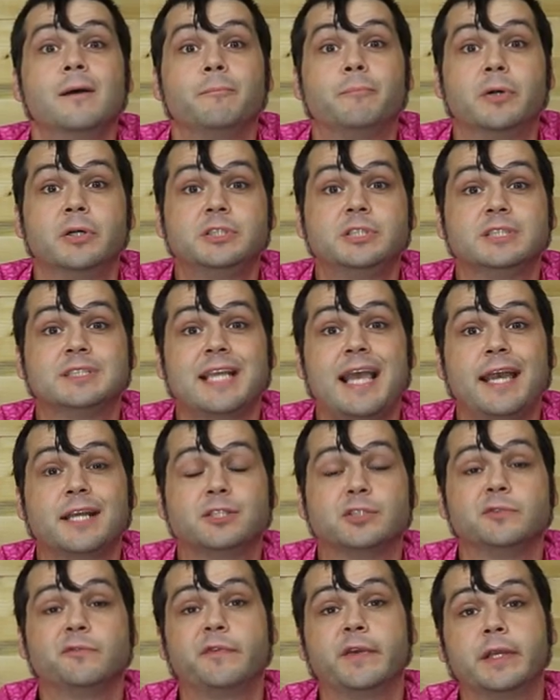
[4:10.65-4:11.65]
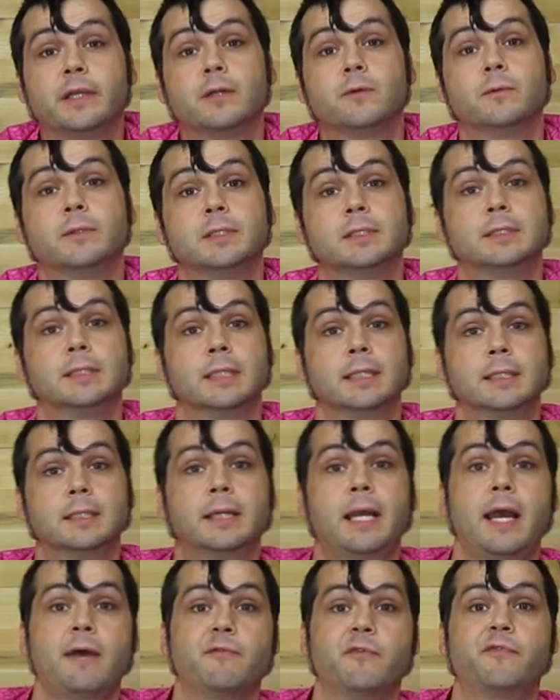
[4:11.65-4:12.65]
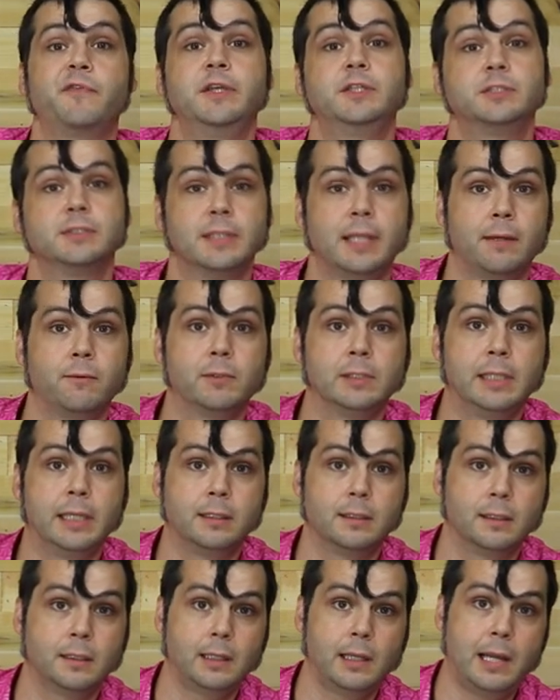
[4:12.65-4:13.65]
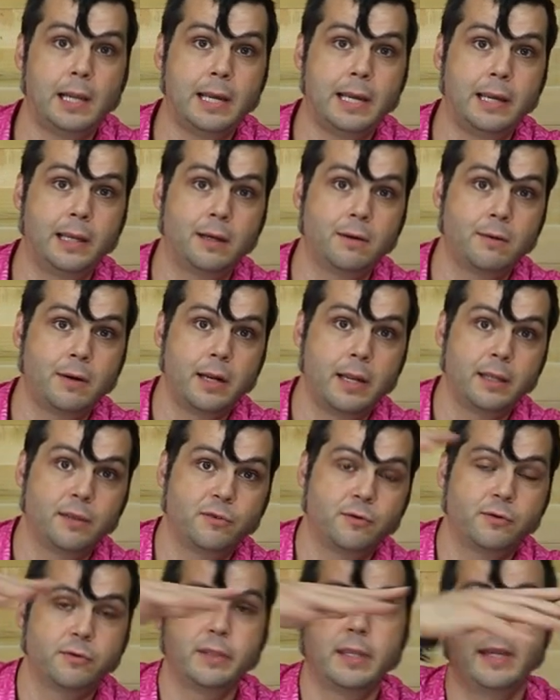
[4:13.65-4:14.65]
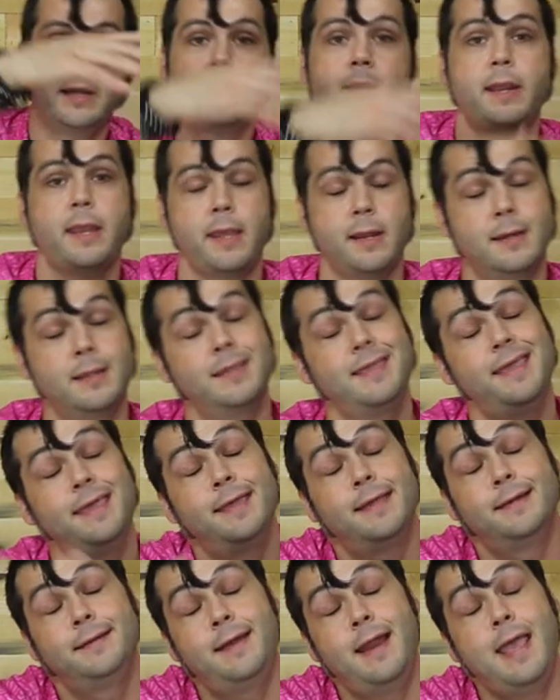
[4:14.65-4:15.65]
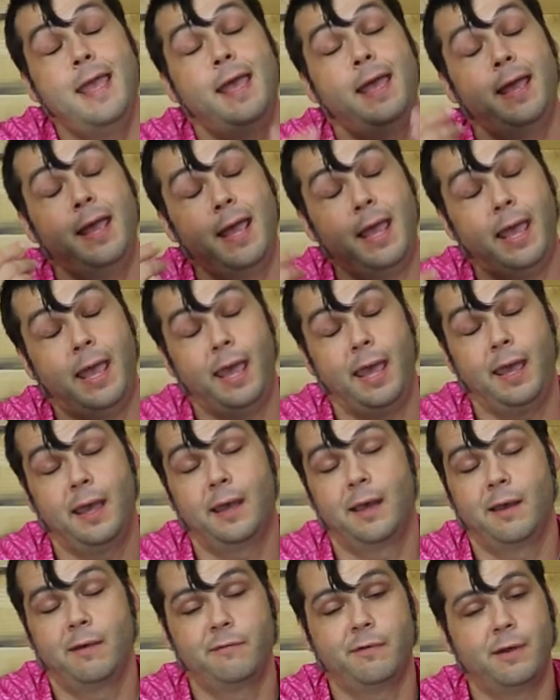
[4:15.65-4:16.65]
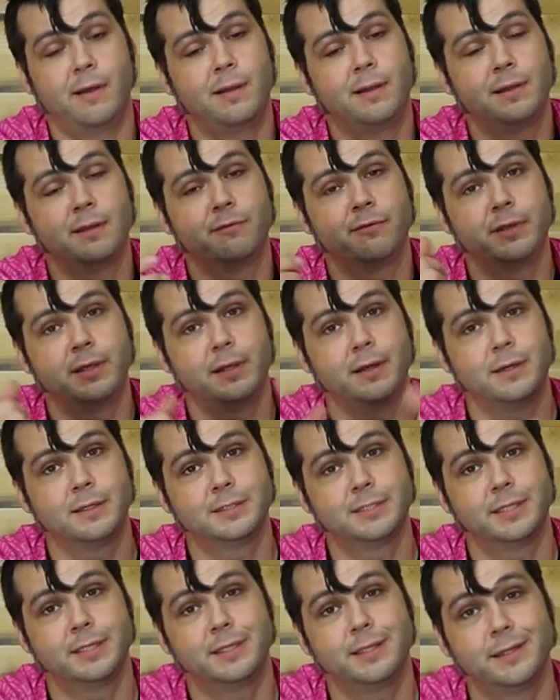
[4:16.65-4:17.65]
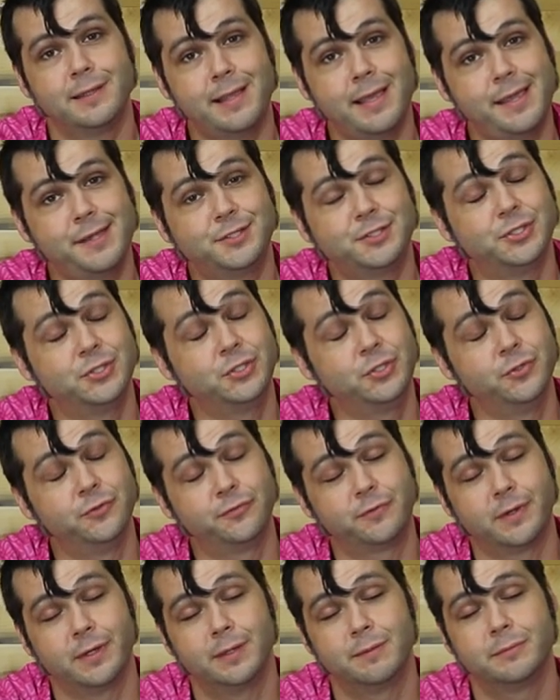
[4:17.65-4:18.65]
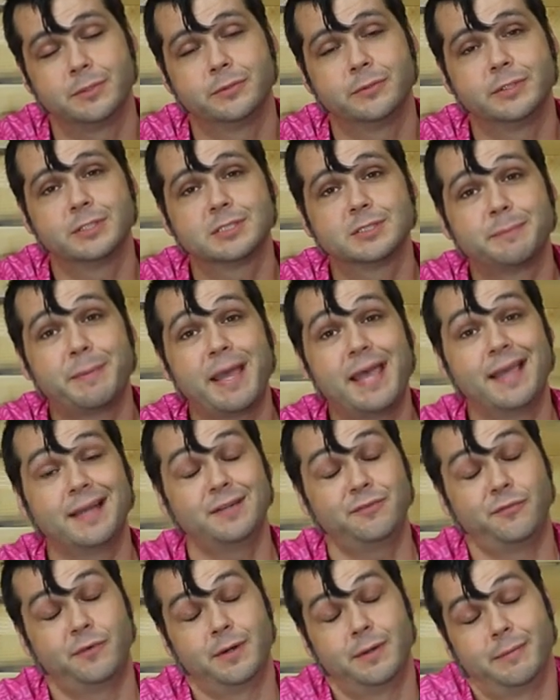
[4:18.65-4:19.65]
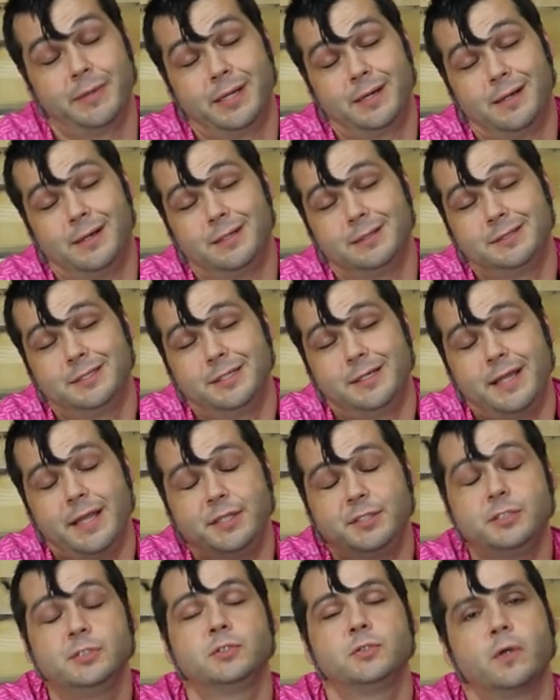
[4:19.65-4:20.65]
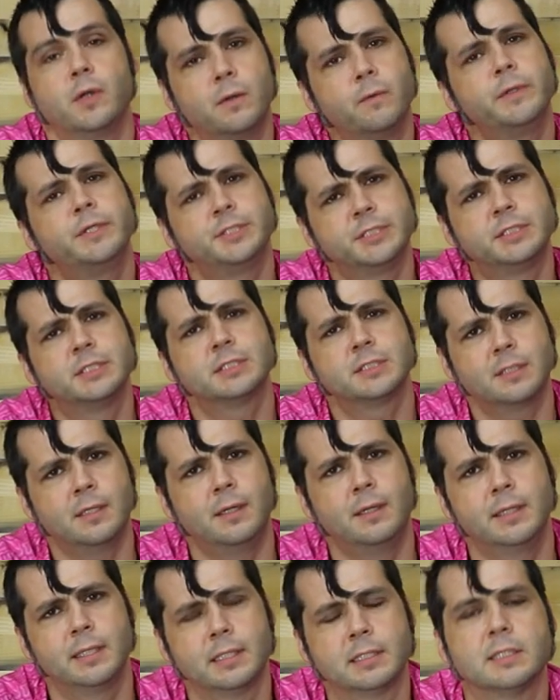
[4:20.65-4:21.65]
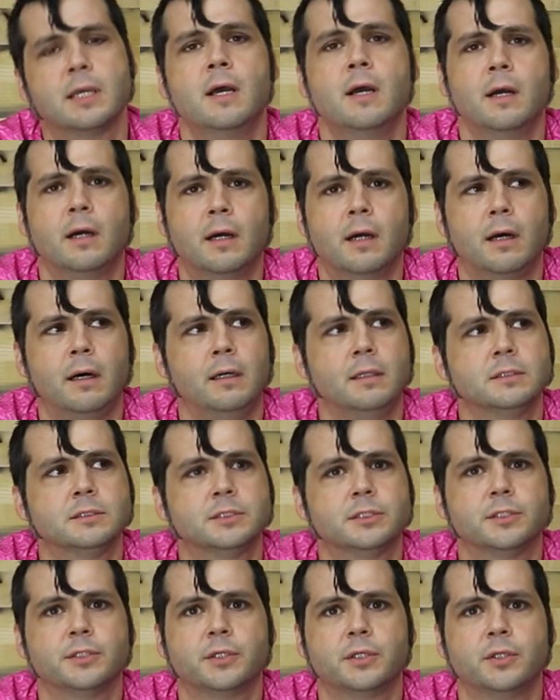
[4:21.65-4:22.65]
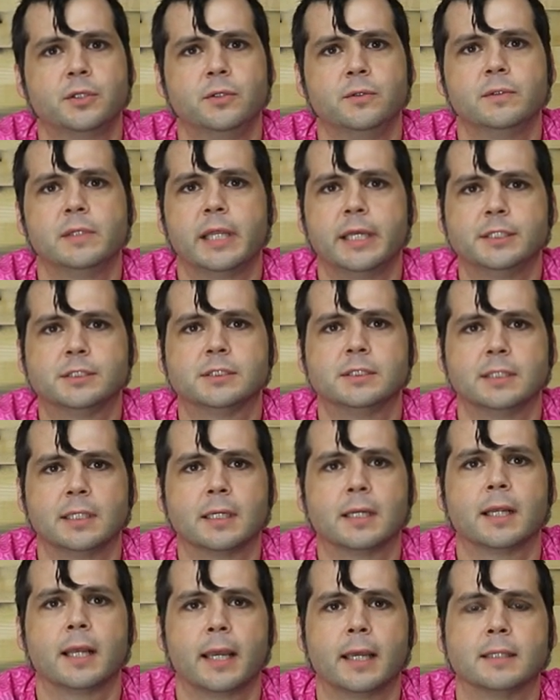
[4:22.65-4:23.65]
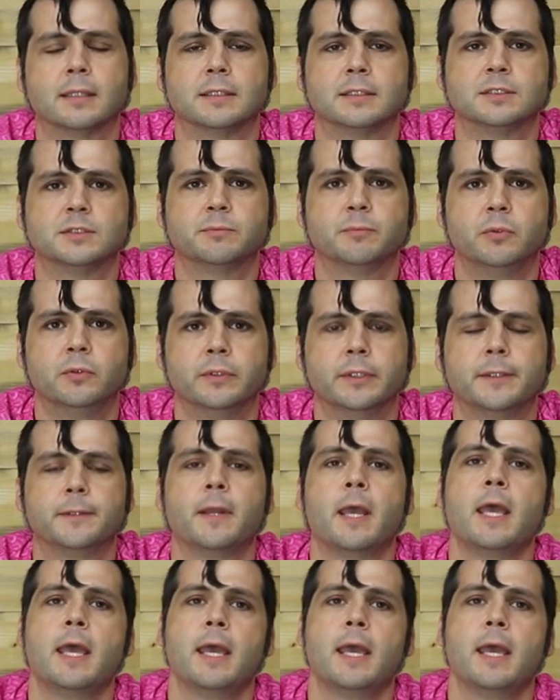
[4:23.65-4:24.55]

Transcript: Birch's action figure would have a feature that would let her glide right through the air and again, have all of the articulation you've come to expect from an alternation toy. We should just call it alterculation at this point.